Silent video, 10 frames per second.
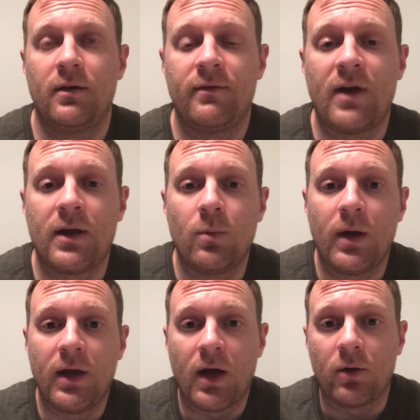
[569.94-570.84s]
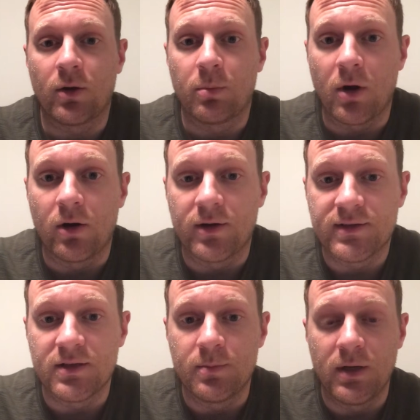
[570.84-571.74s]
evaluate how her
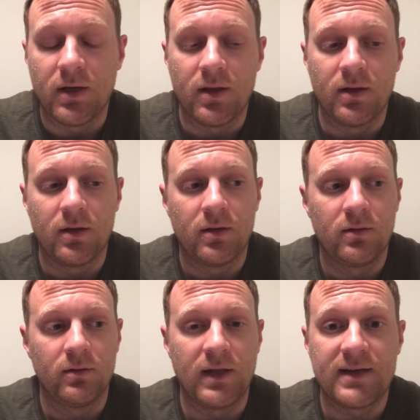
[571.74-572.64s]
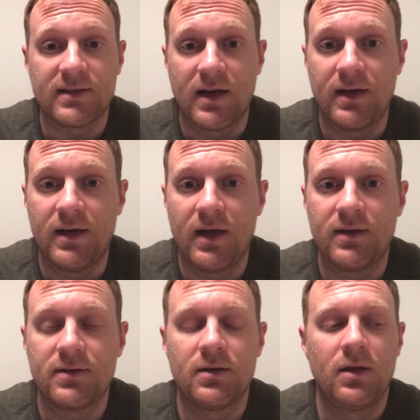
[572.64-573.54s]
progress has been in the last 90
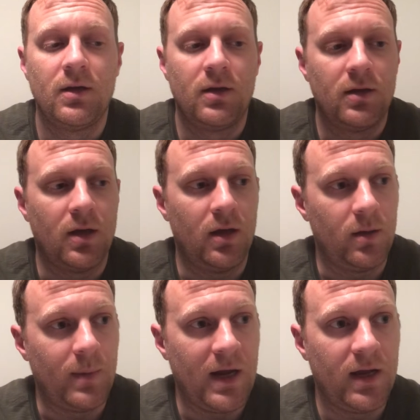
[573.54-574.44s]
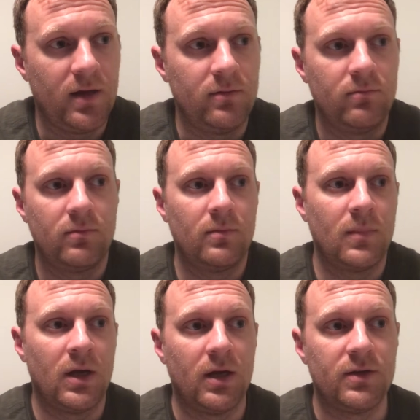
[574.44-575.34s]
days. I
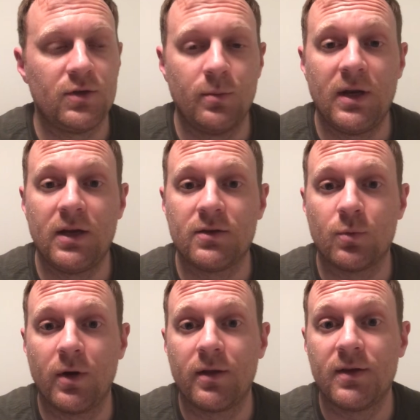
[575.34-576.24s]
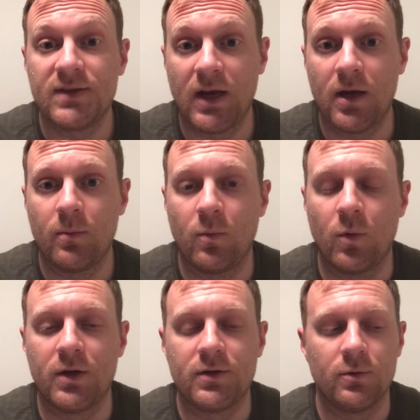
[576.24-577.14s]
had 2 meetings with Sam,
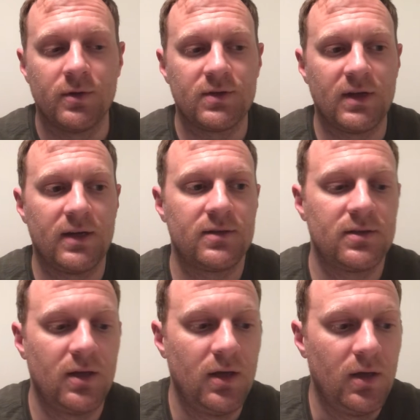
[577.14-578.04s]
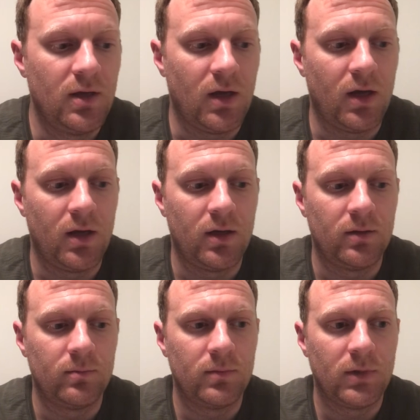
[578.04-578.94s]
one to assess
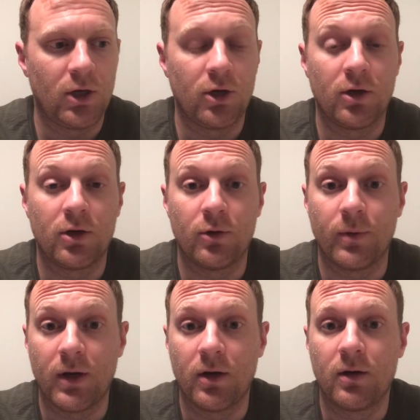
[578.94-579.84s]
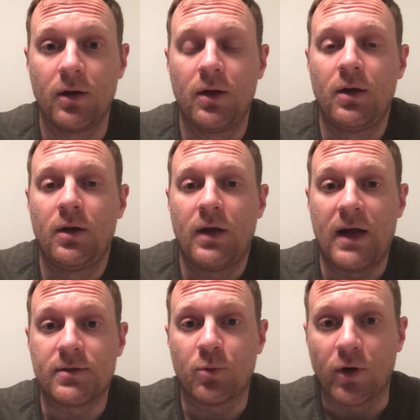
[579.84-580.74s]
her career
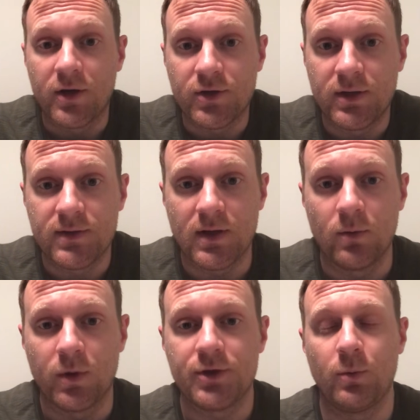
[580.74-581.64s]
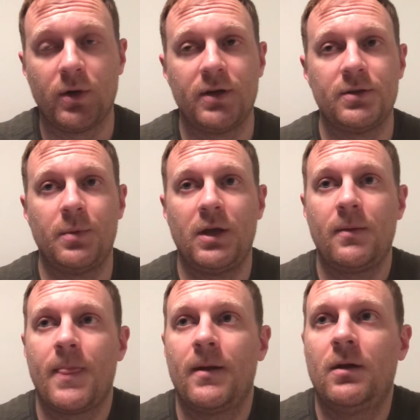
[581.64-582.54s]
aspirations and what she wanted to be,
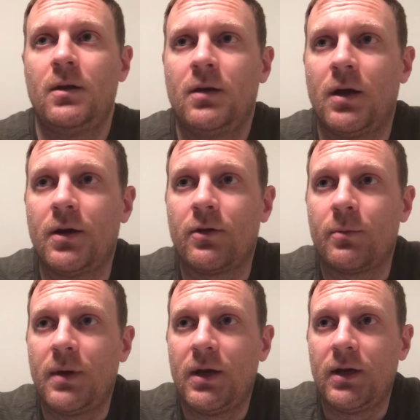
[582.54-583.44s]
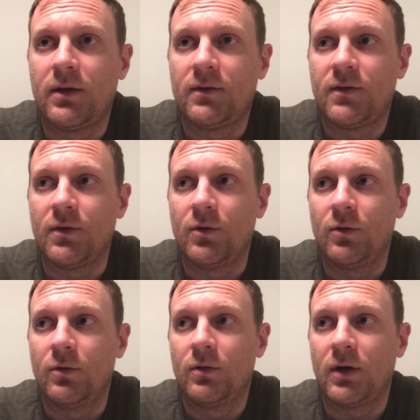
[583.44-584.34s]
another meeting
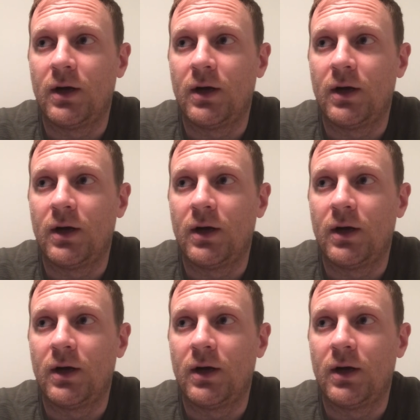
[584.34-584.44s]
to